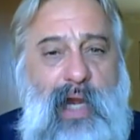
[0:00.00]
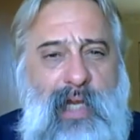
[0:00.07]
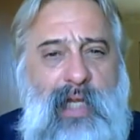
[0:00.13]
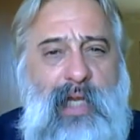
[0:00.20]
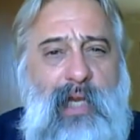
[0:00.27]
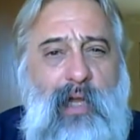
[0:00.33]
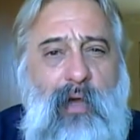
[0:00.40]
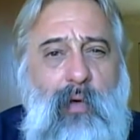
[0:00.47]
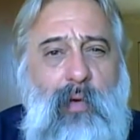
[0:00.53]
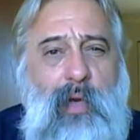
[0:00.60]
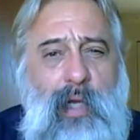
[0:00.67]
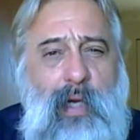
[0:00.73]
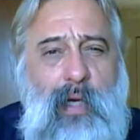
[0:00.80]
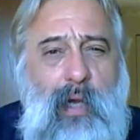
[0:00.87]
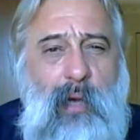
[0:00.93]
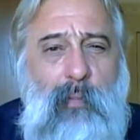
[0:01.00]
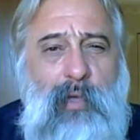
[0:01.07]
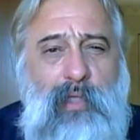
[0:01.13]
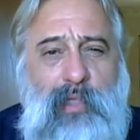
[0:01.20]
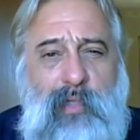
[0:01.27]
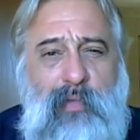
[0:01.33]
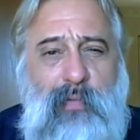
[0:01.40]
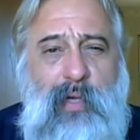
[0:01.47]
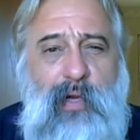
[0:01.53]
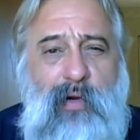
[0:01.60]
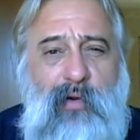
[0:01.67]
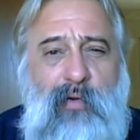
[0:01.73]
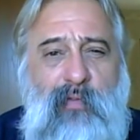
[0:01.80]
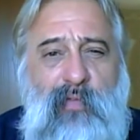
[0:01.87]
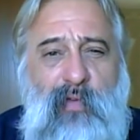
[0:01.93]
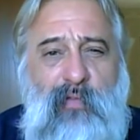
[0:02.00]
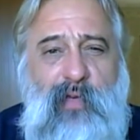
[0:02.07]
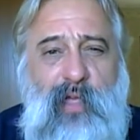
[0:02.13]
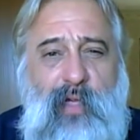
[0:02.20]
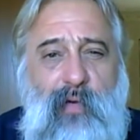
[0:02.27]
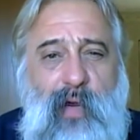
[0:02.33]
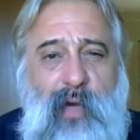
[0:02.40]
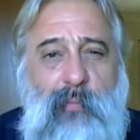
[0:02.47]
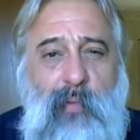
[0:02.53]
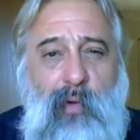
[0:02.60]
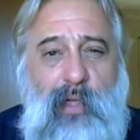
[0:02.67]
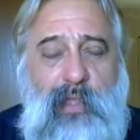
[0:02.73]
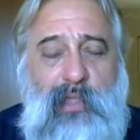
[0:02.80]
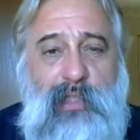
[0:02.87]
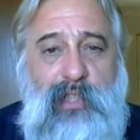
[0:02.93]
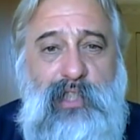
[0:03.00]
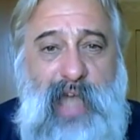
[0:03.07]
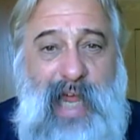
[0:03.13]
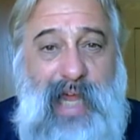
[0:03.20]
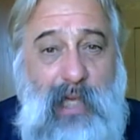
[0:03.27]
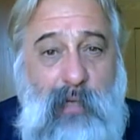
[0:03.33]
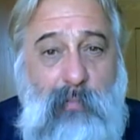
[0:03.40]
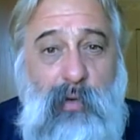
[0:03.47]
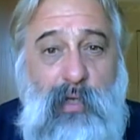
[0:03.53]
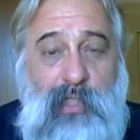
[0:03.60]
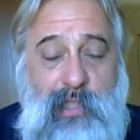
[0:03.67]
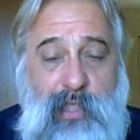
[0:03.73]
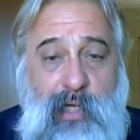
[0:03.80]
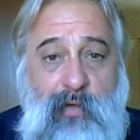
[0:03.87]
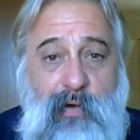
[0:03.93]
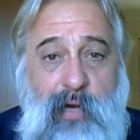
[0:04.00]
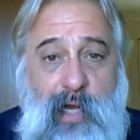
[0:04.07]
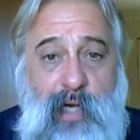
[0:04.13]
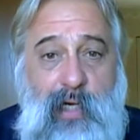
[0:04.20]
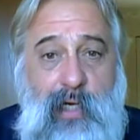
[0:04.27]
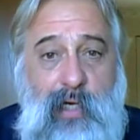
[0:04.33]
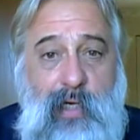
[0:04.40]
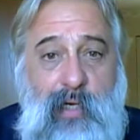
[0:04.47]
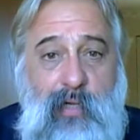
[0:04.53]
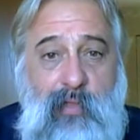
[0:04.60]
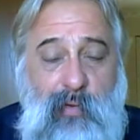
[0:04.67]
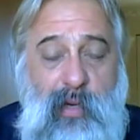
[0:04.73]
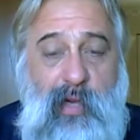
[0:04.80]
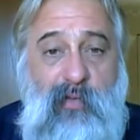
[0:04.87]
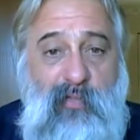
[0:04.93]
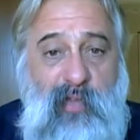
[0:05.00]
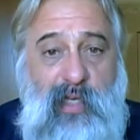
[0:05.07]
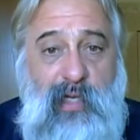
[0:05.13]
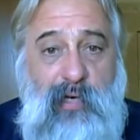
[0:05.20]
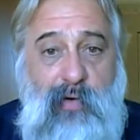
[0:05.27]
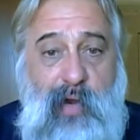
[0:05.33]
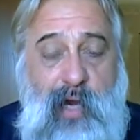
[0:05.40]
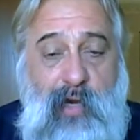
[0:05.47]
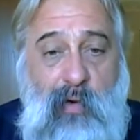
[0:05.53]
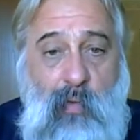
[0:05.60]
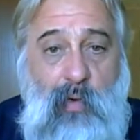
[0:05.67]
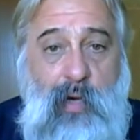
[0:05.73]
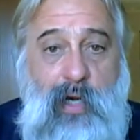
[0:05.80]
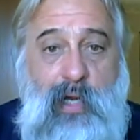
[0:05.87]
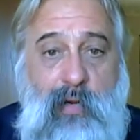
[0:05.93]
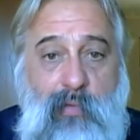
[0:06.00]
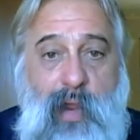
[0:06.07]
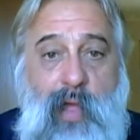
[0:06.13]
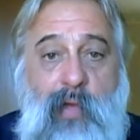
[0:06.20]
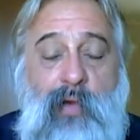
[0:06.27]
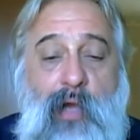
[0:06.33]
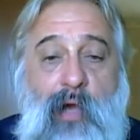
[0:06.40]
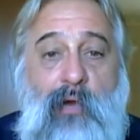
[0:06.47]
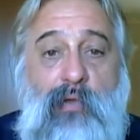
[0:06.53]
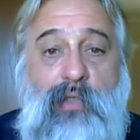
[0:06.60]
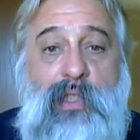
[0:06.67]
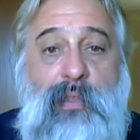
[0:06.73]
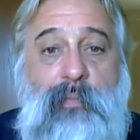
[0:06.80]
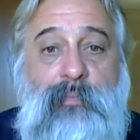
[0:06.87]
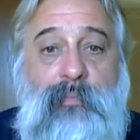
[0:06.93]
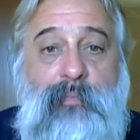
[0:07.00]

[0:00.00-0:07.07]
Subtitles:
I did load a bunch of 350 grain bullets, jacketed bullets the other night. 350 grain Hornady round nose.